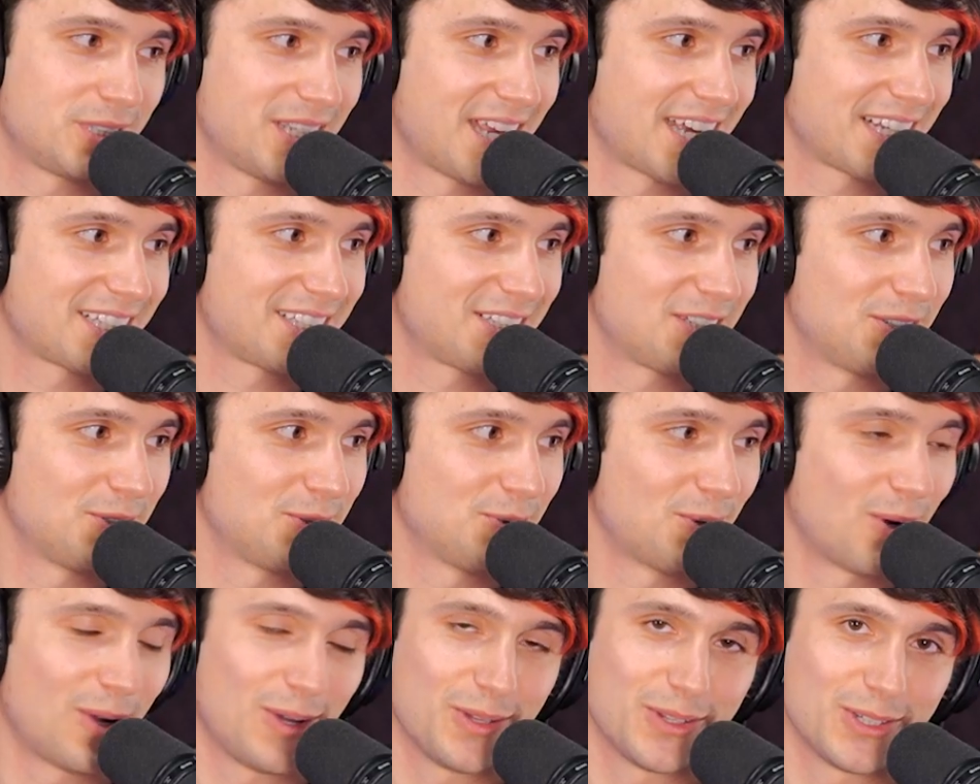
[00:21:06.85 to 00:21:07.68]
next
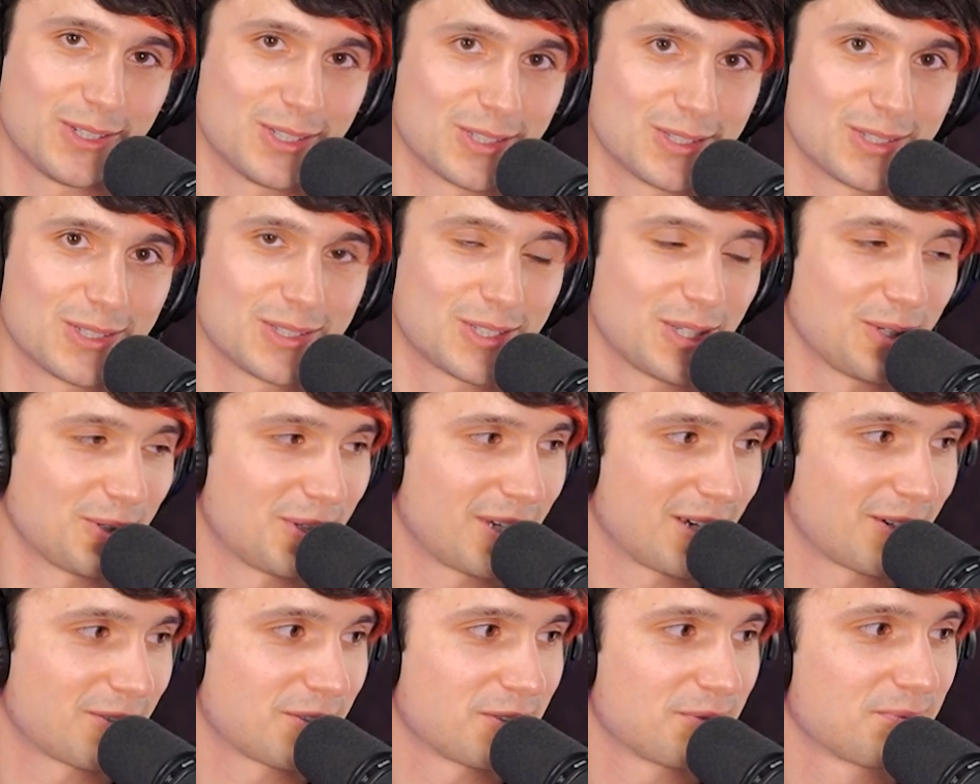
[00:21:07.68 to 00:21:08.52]
to all the girls'
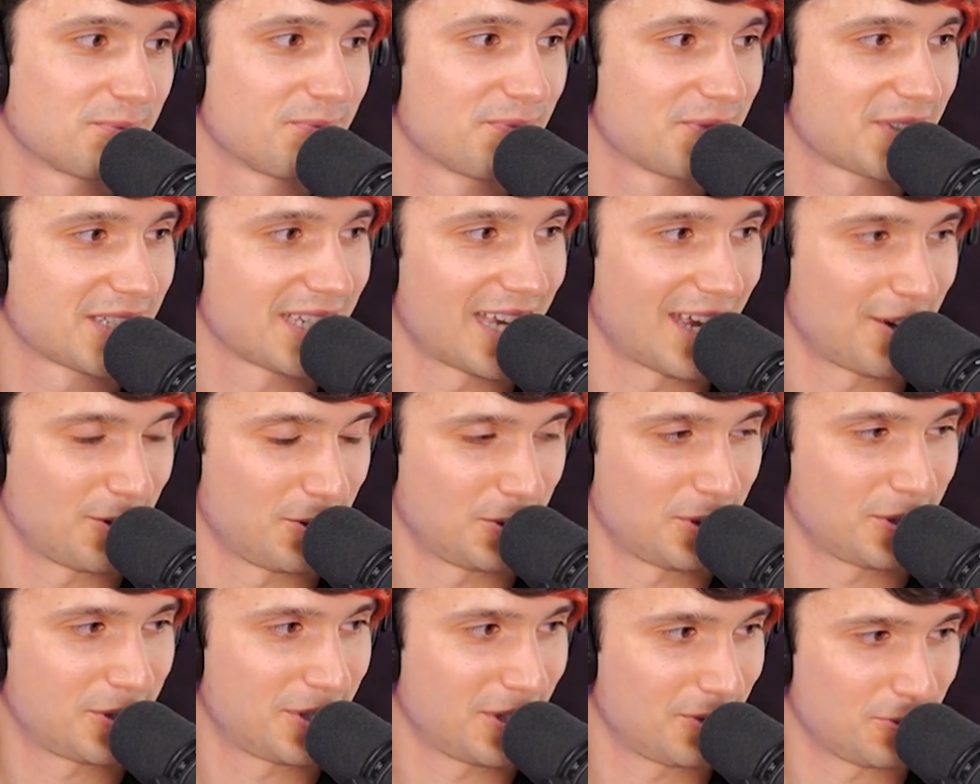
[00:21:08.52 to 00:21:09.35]
hotel room,
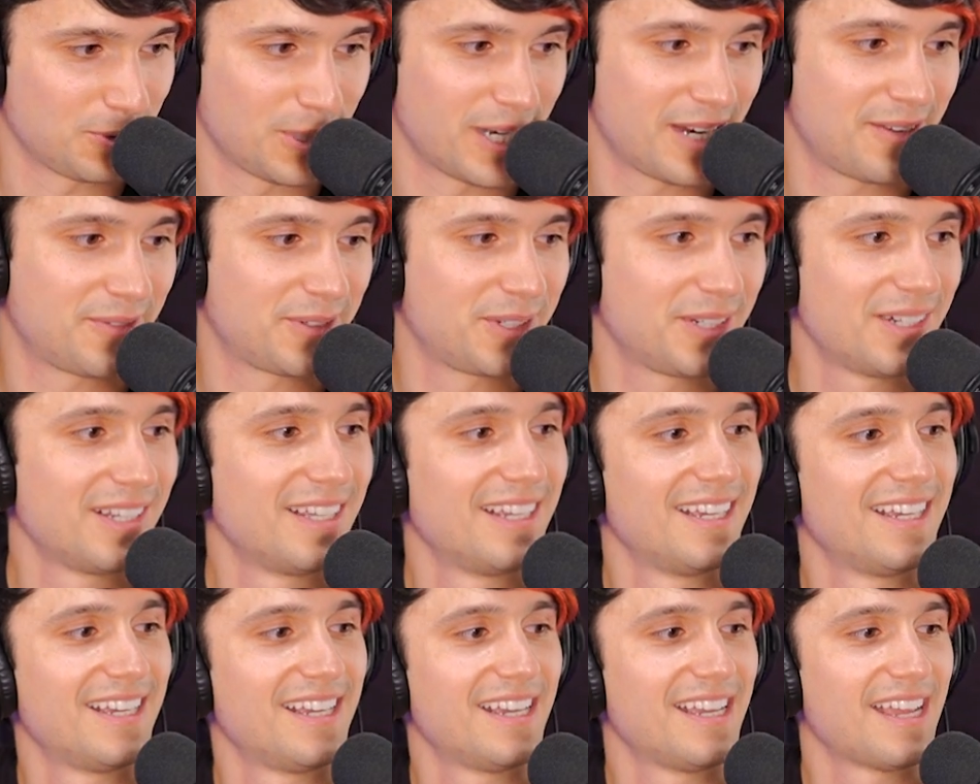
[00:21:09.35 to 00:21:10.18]
whatever.
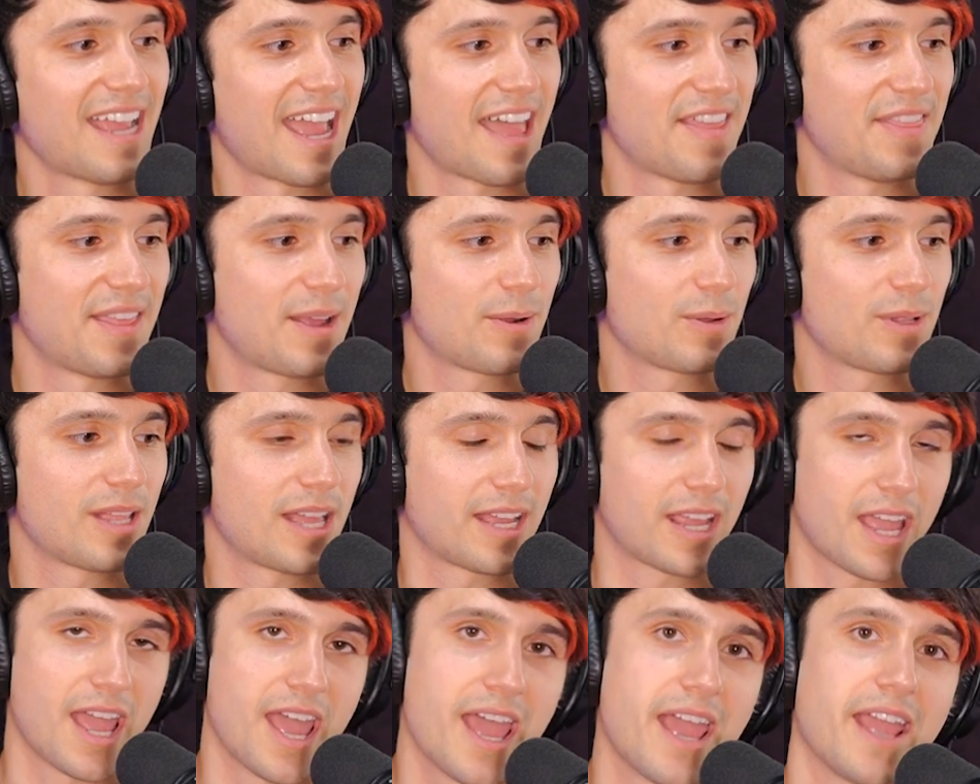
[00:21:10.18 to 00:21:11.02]
And they were
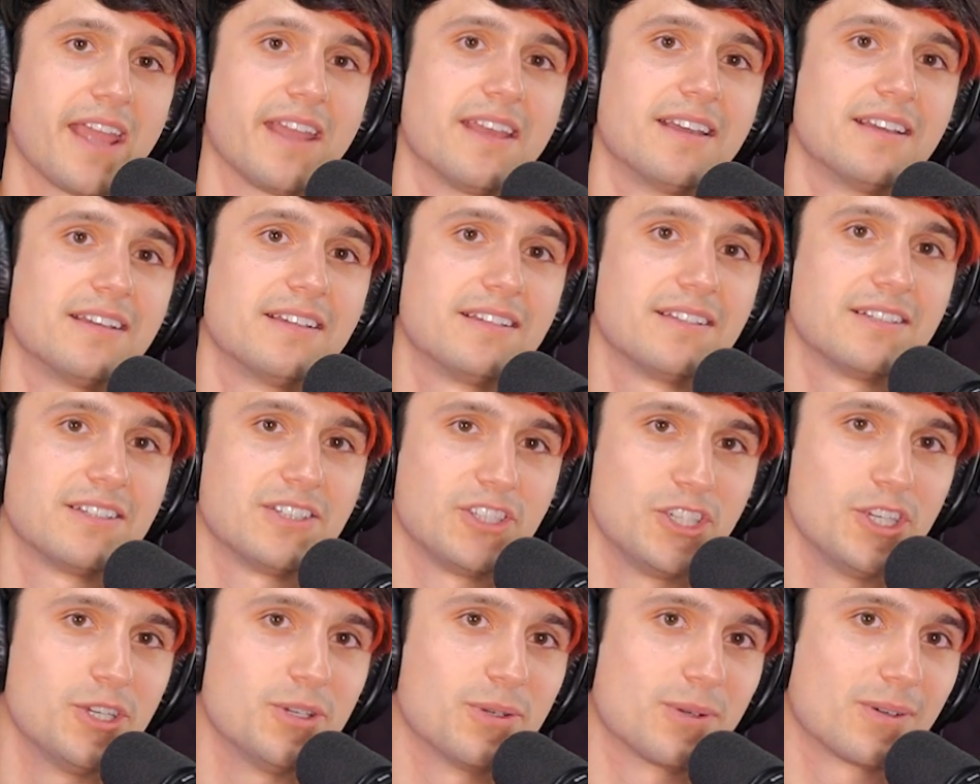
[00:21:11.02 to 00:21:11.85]
like, "Hey,
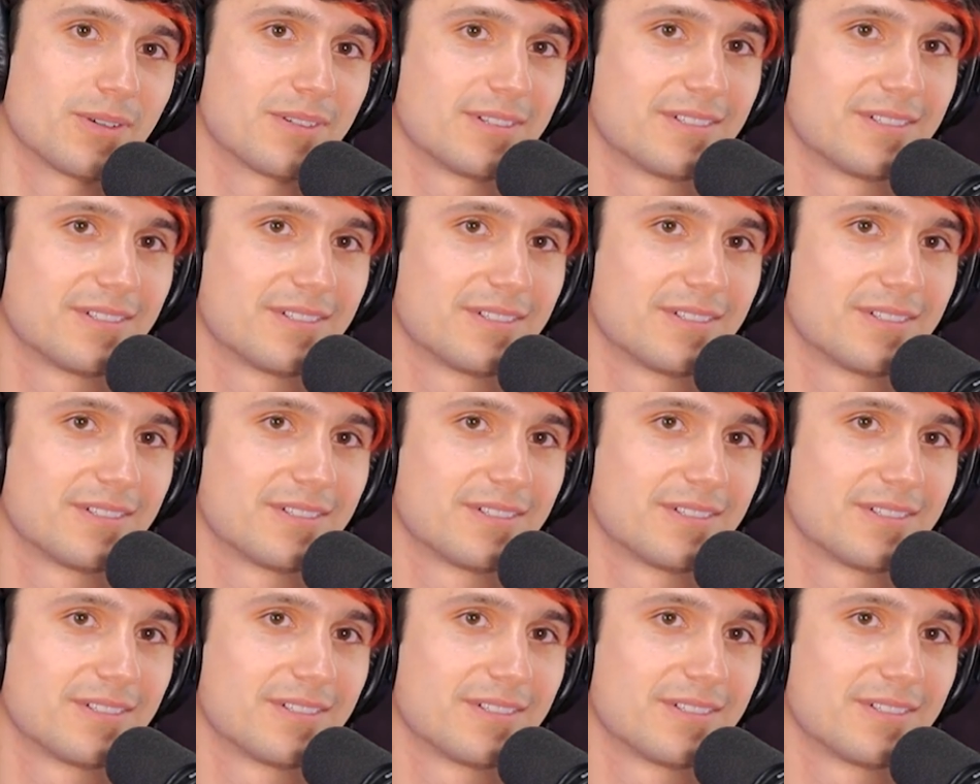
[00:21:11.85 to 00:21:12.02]
you,